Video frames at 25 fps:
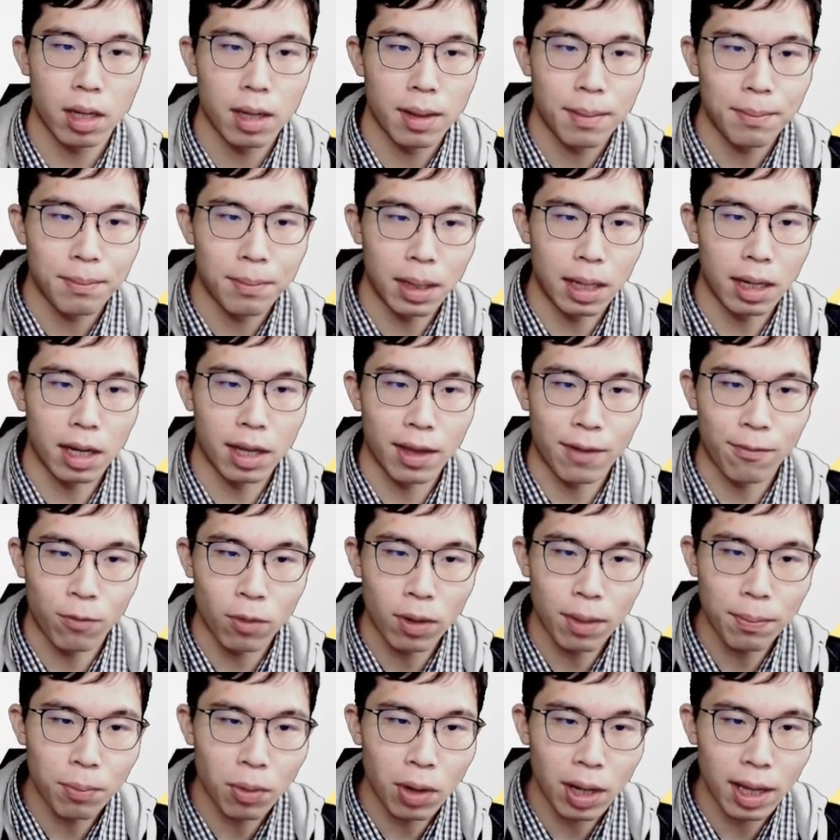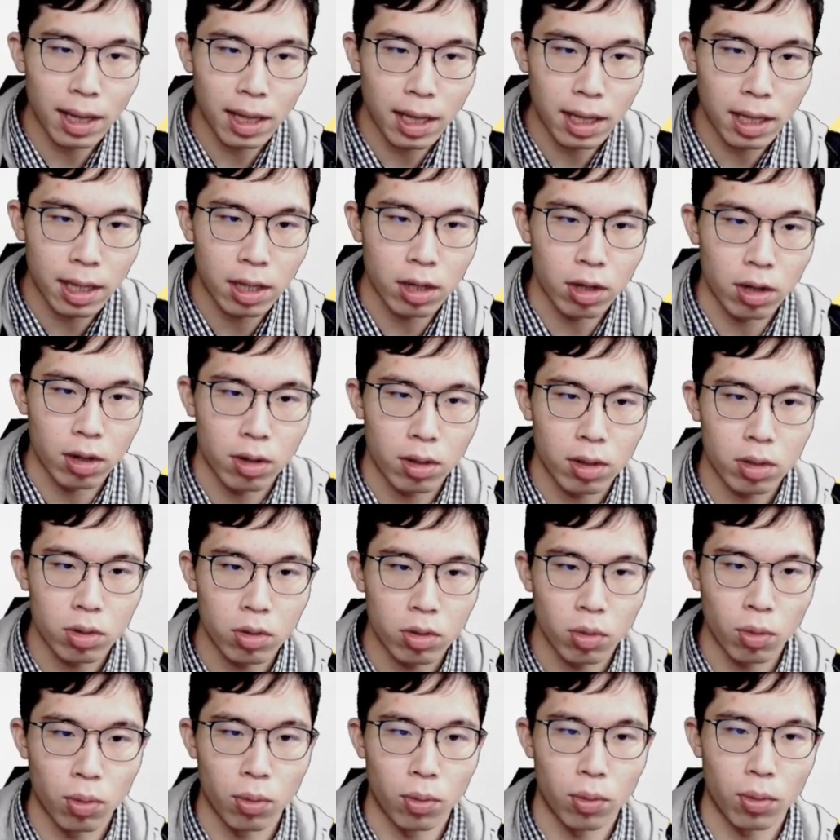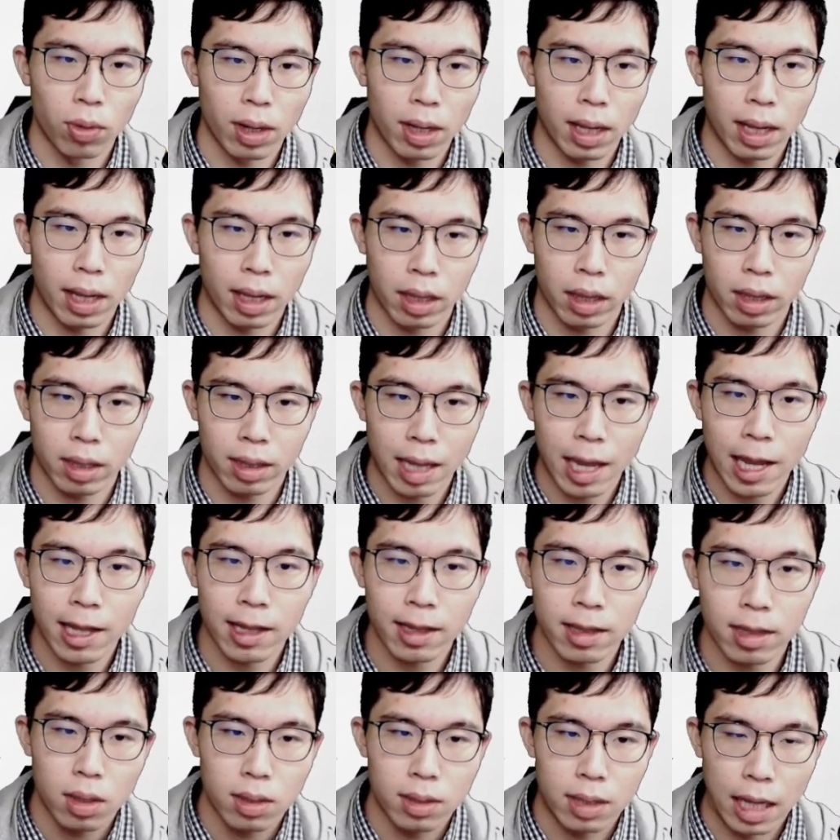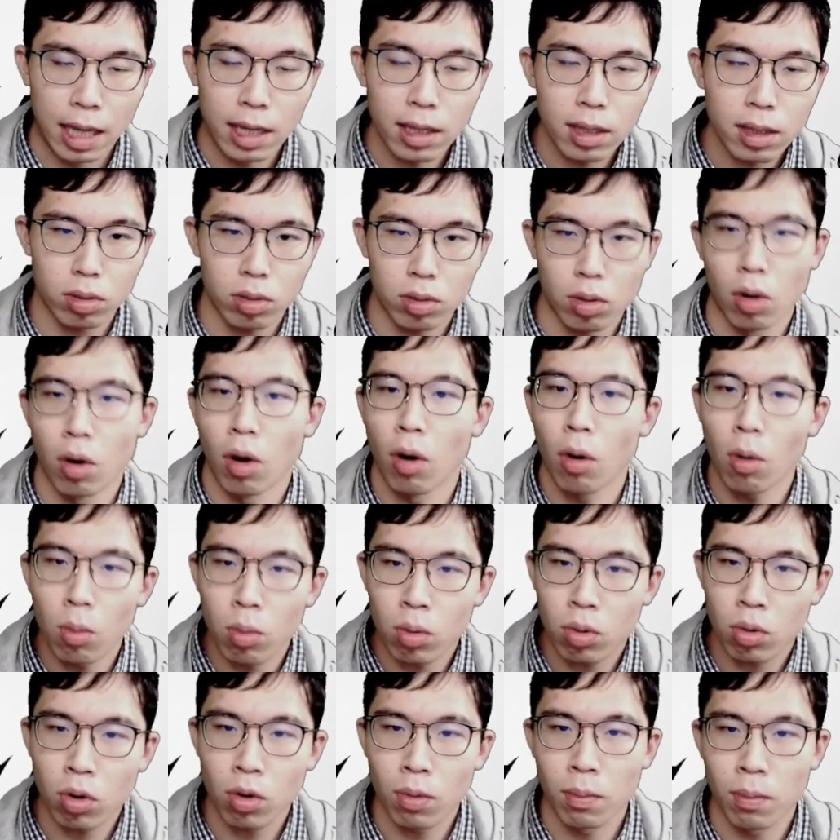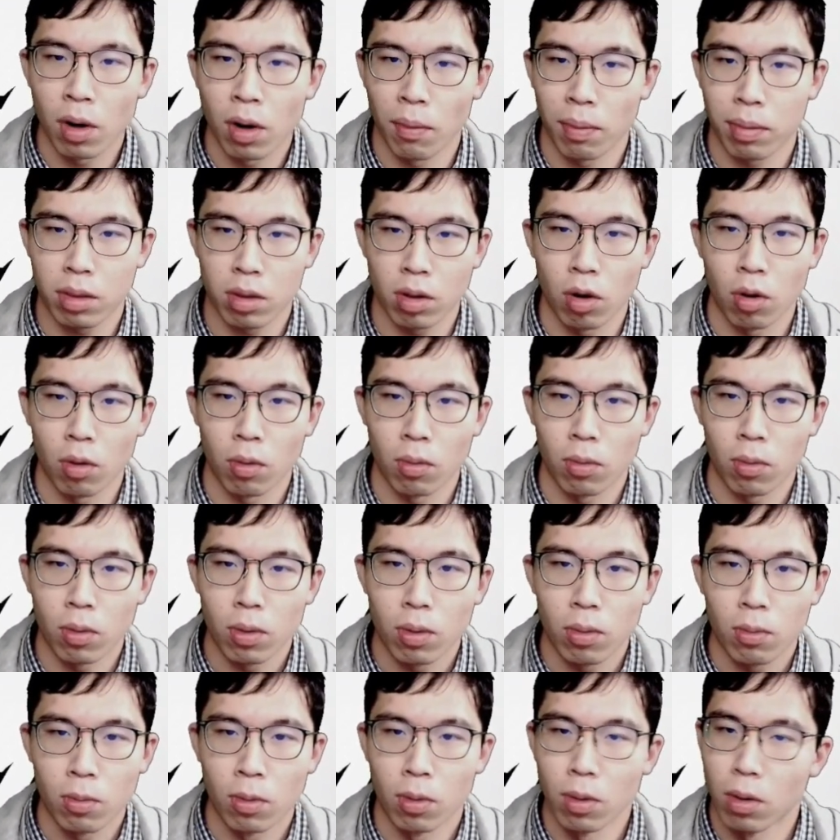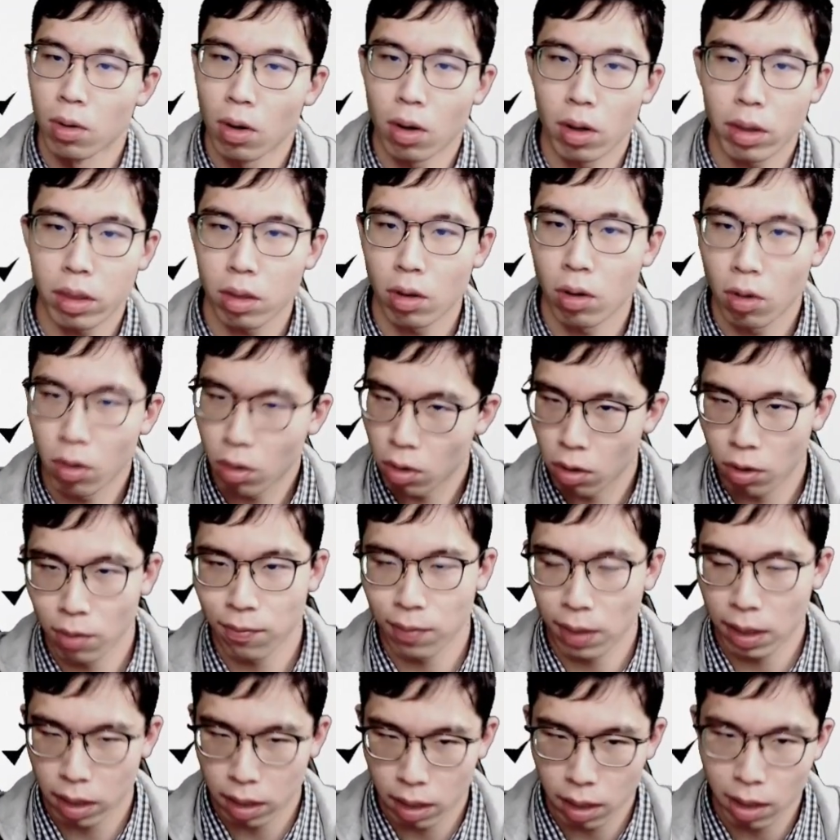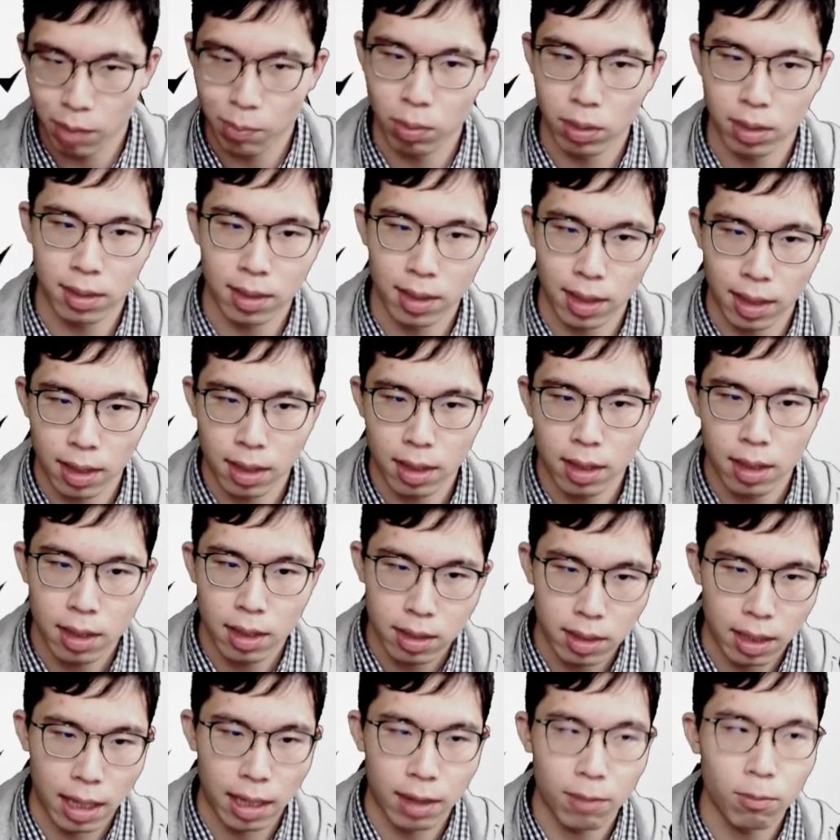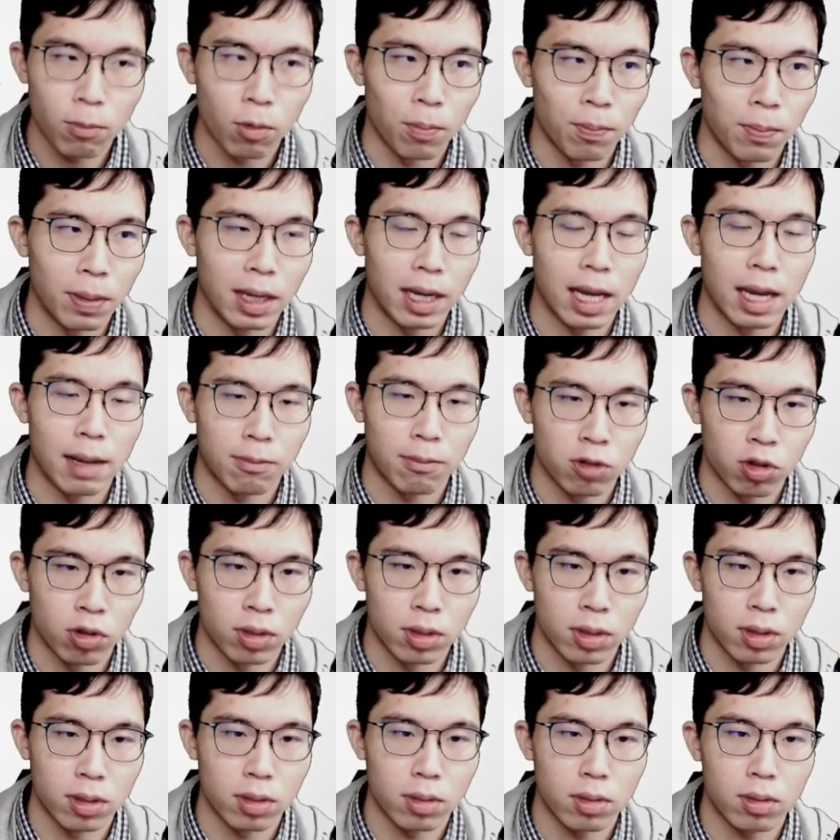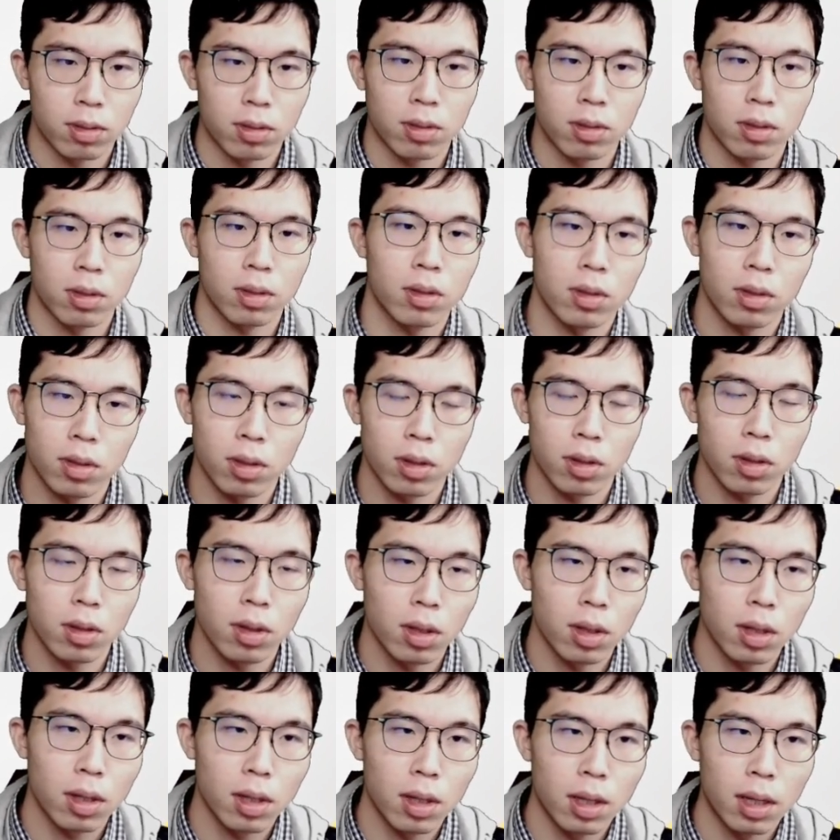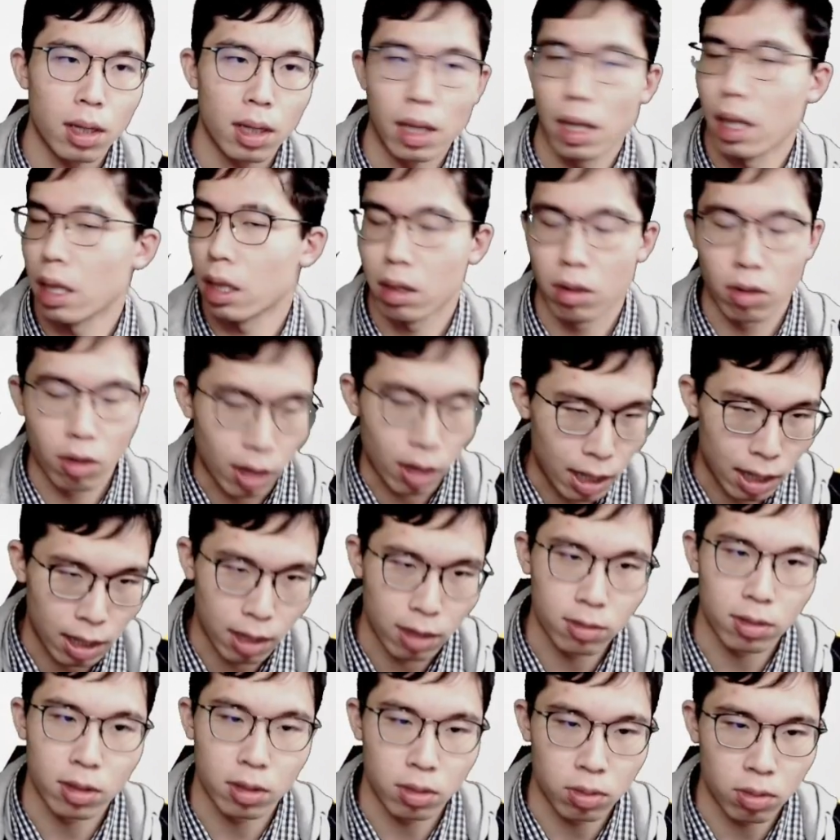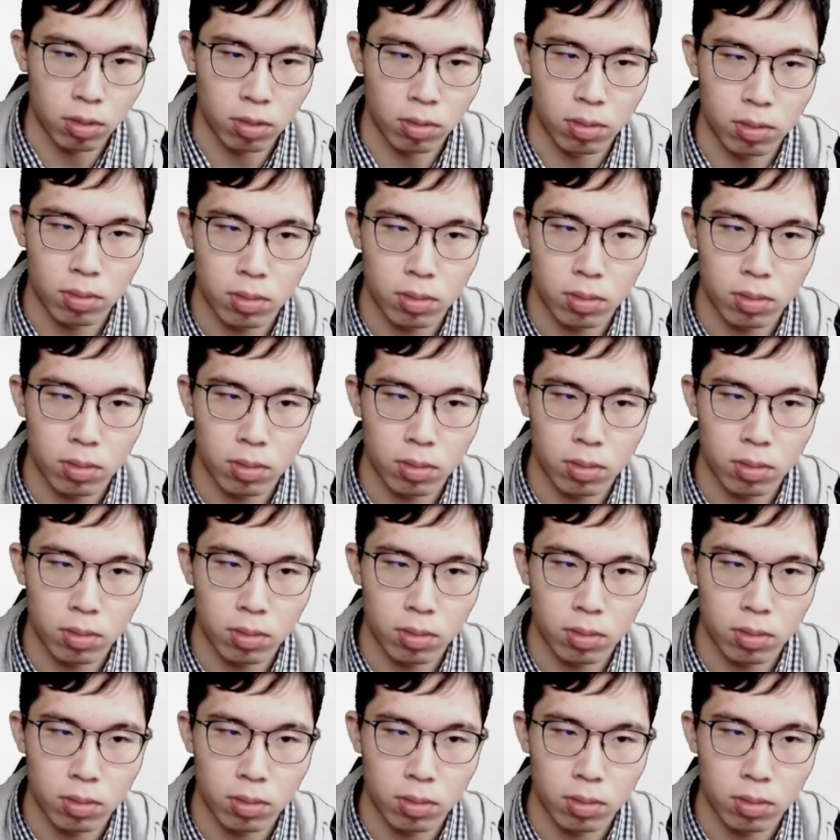But if we play here to extend, then the whole group of stone would lose all of its liberty, then would be captured. It's not allowed to.